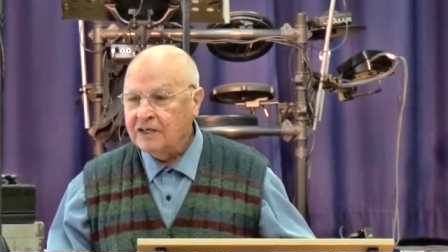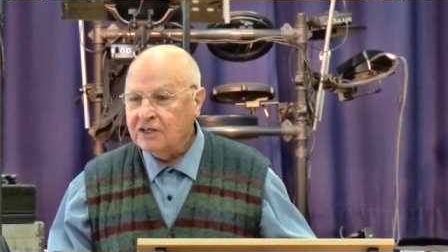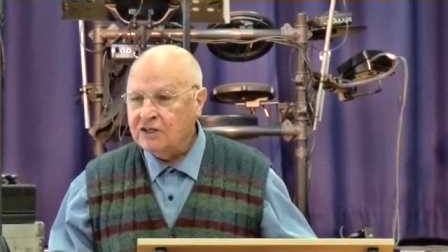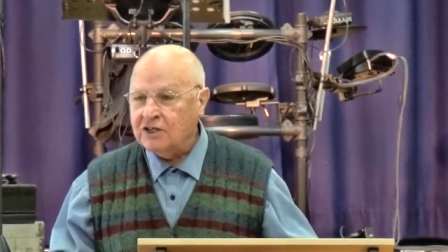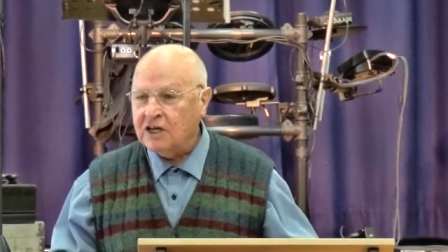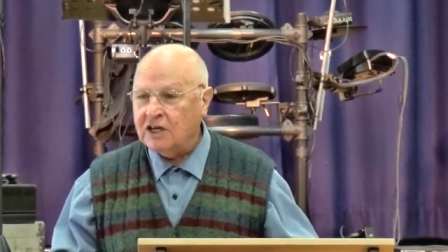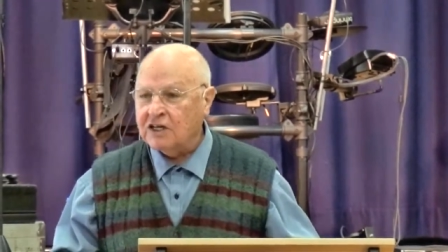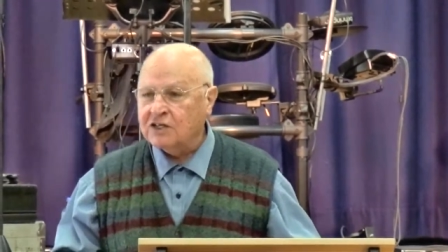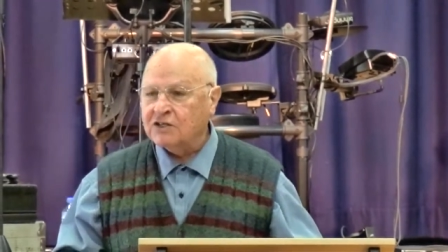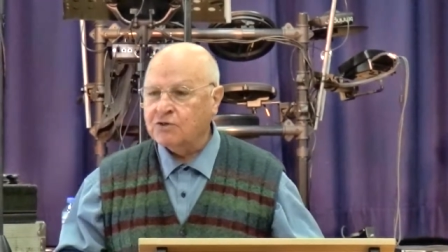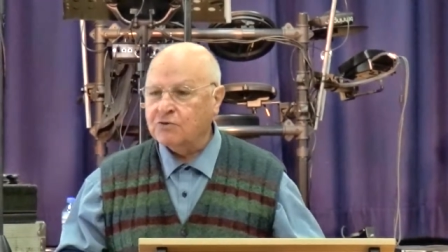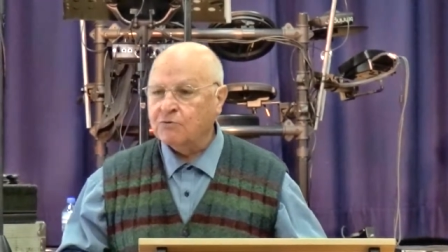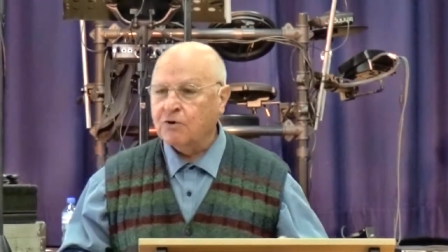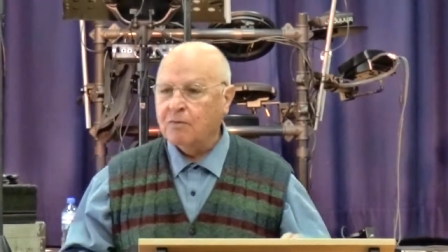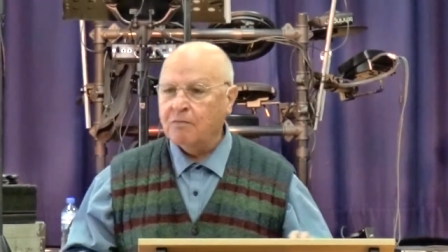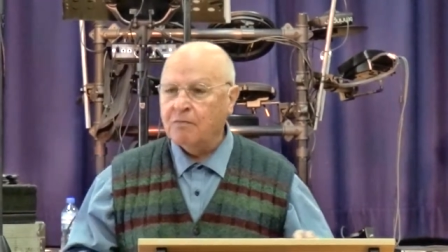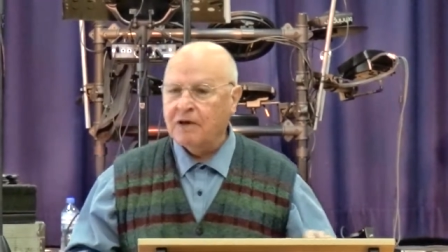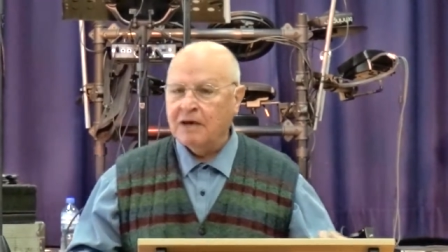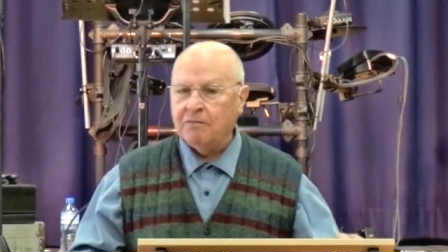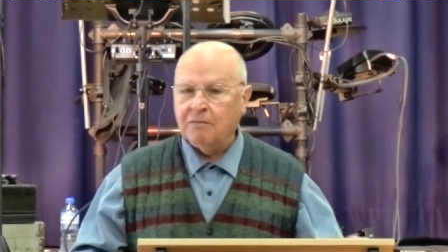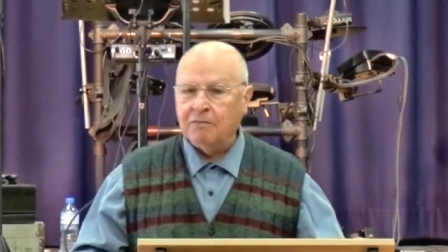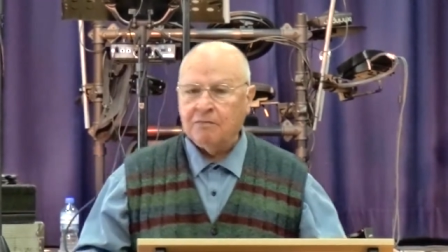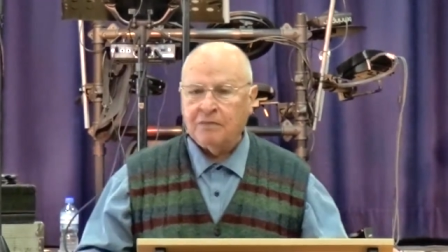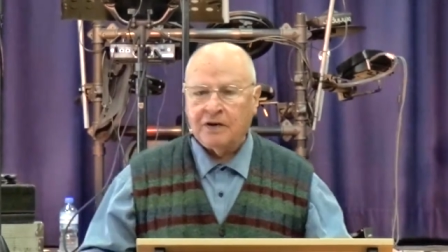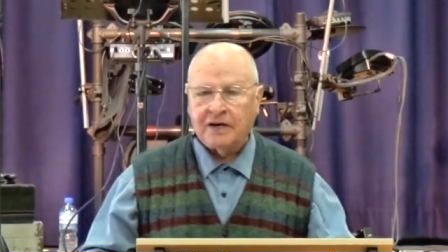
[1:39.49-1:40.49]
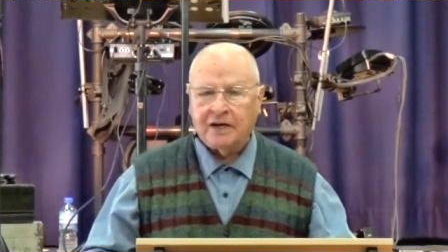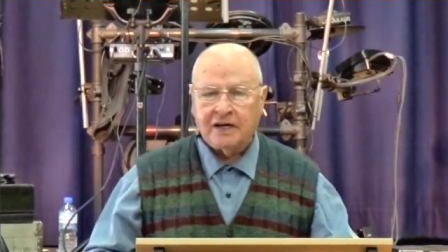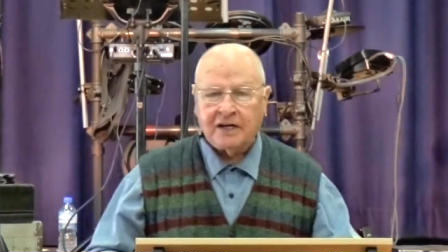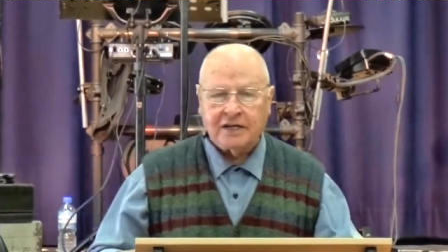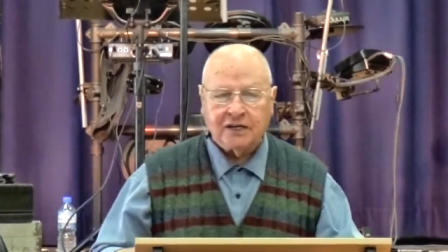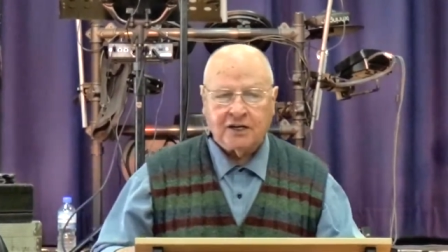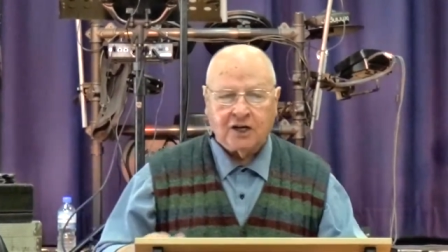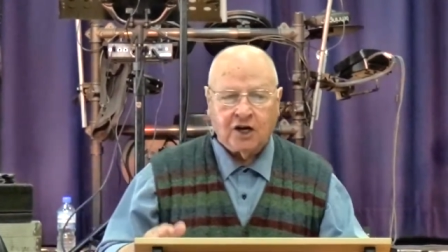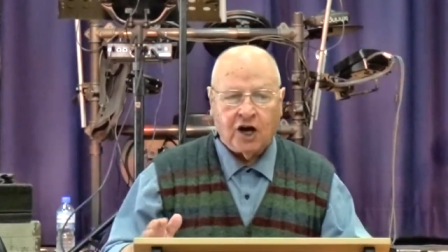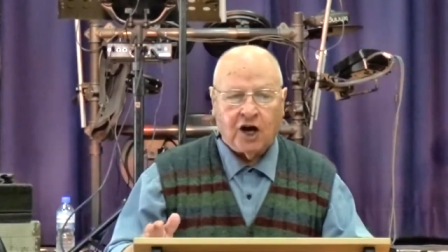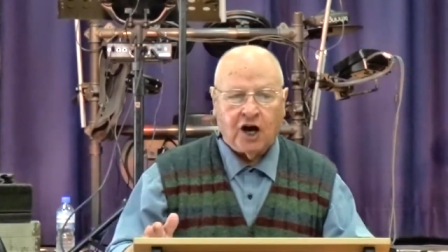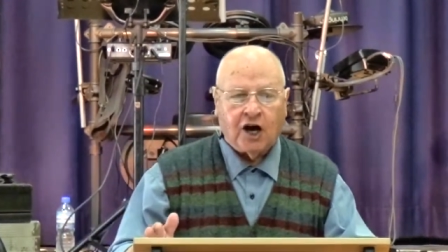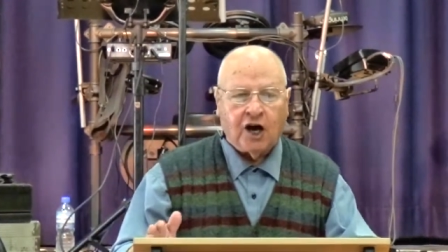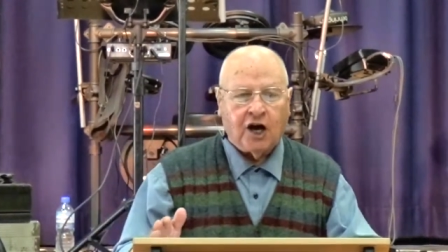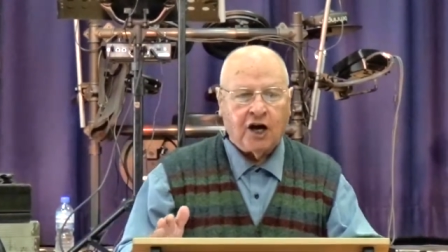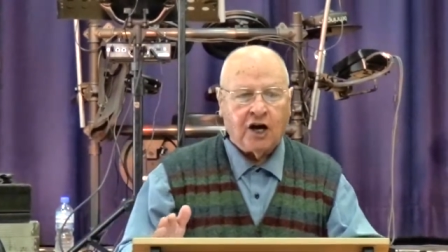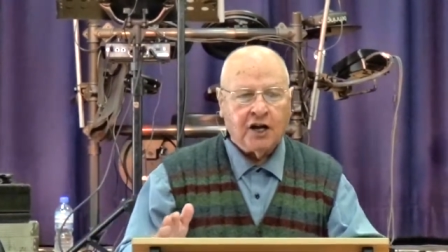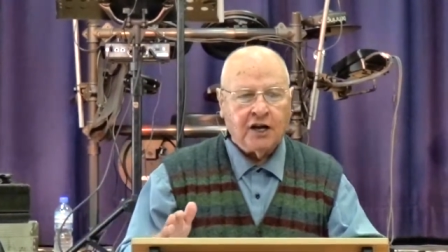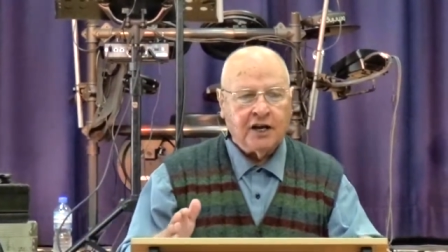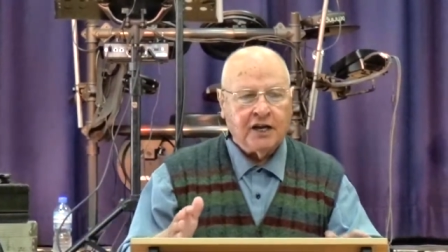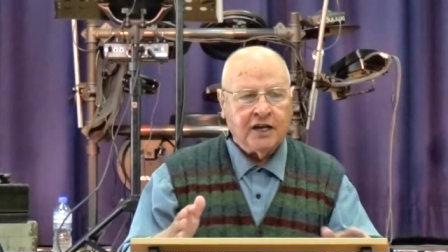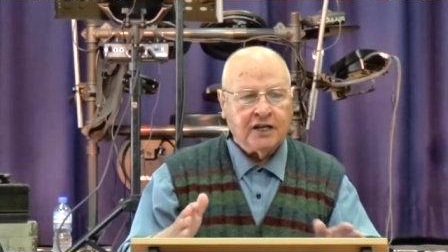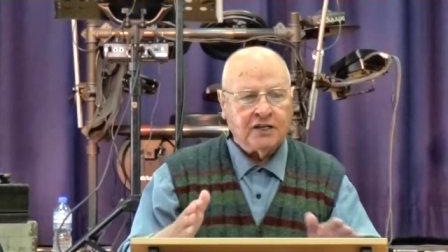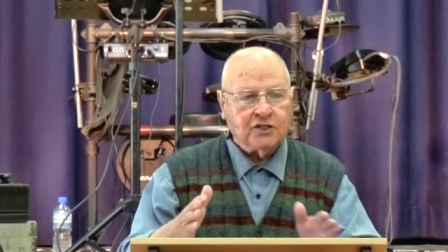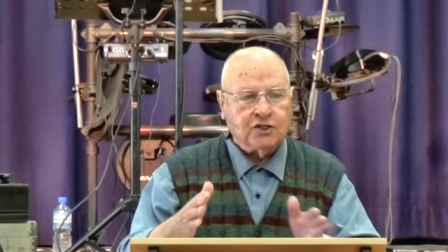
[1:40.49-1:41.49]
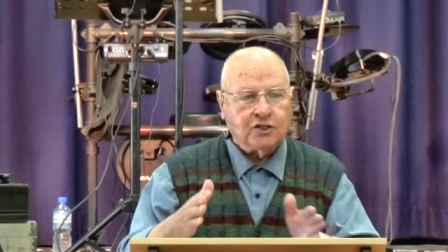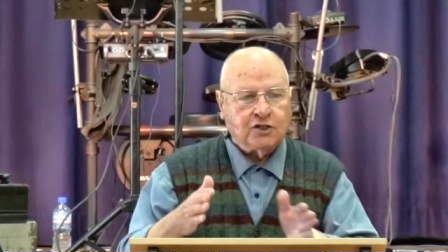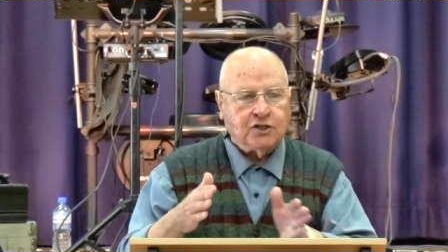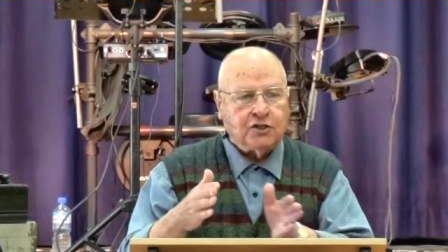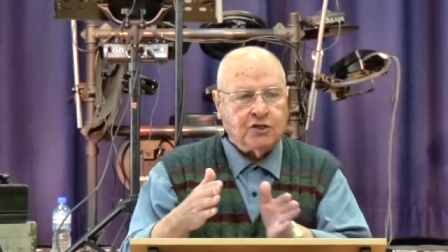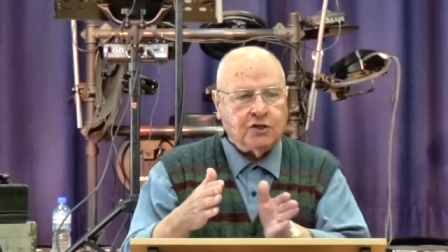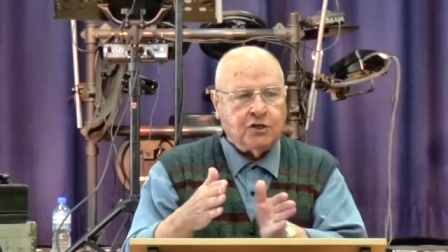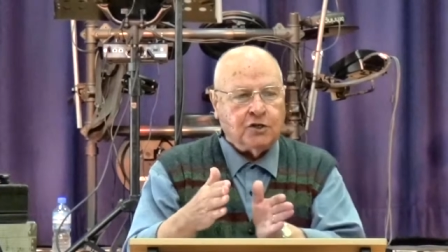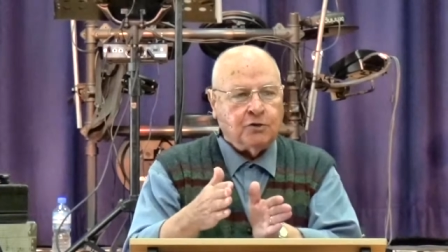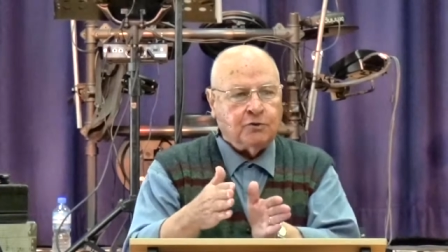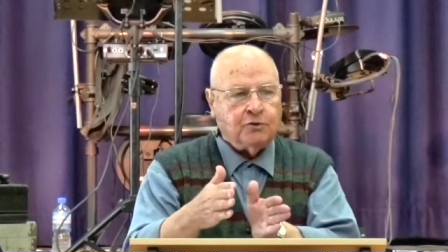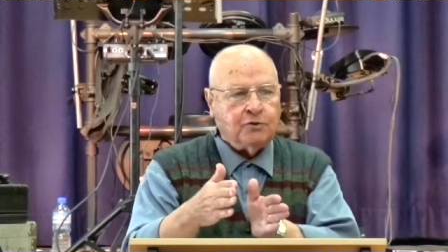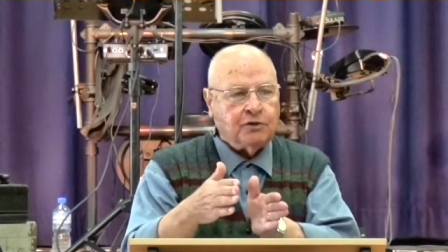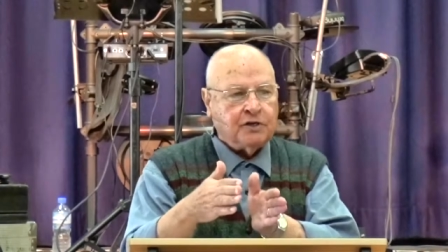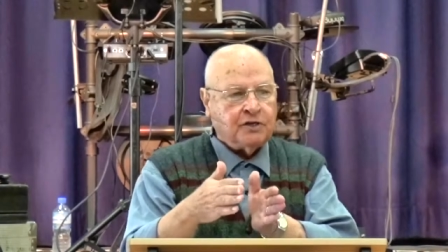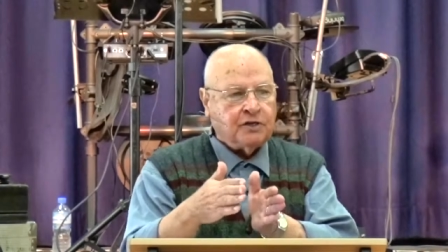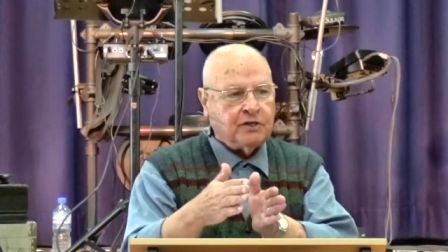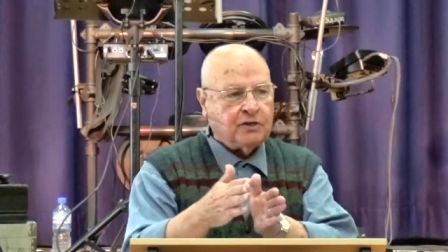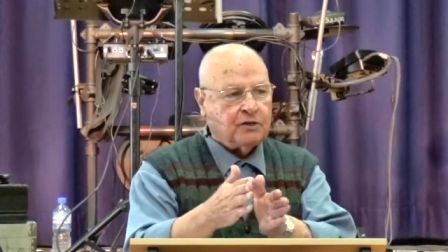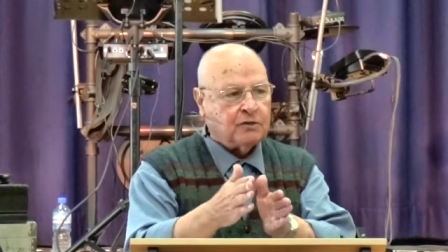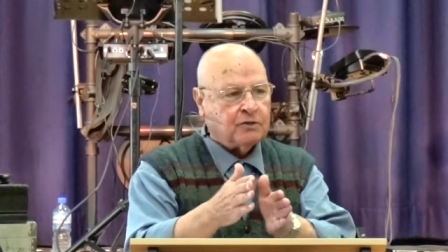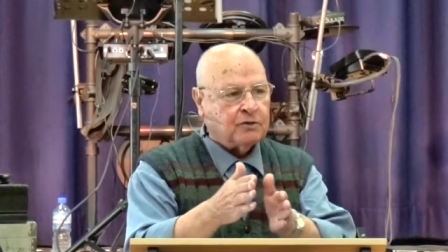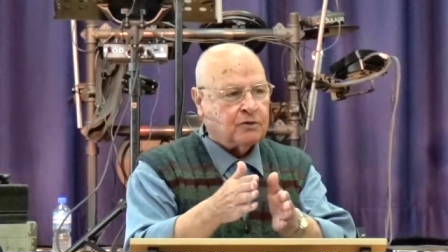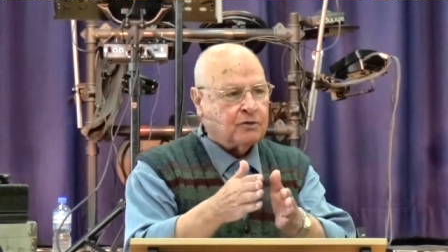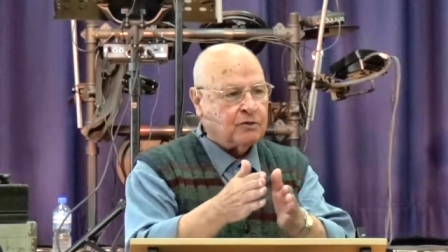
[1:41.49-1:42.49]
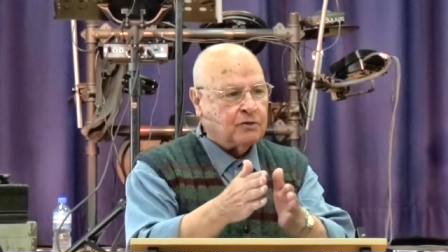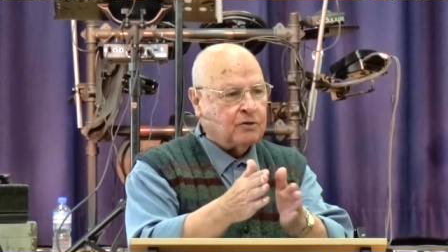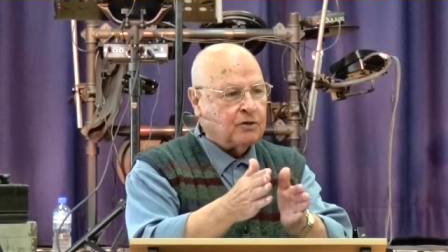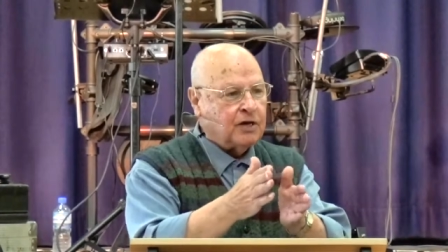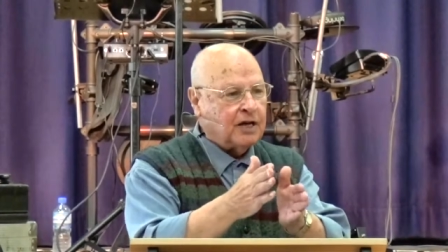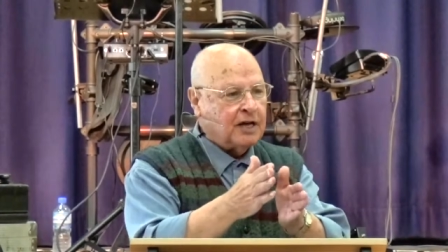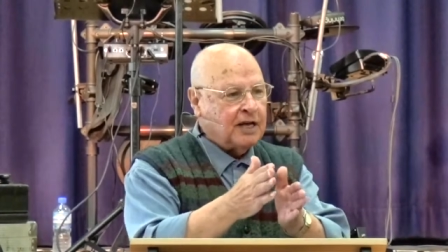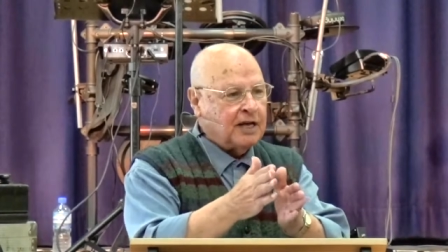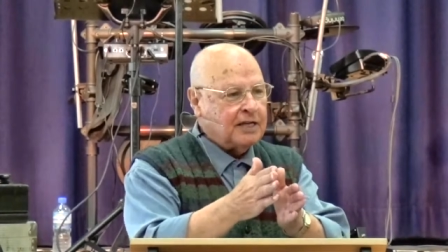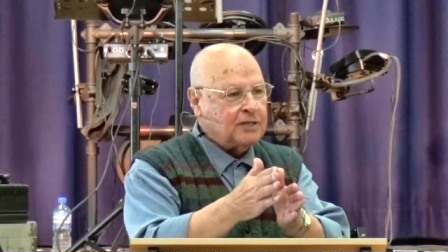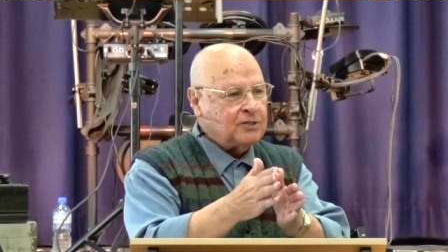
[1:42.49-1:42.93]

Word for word: just remember God is tuning you